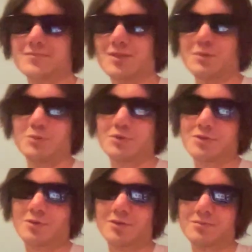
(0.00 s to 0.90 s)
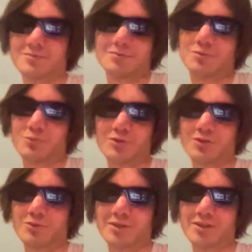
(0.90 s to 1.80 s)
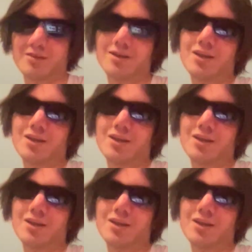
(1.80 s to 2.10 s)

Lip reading: I mean, what you want, what more do you want to know?